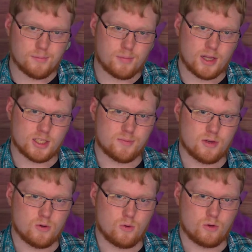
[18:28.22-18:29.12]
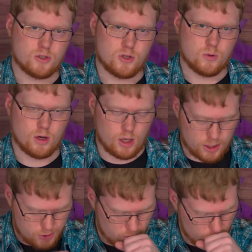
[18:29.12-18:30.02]
Plus, it'd be cool to
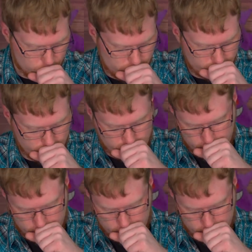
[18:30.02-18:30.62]
do homebrew on it.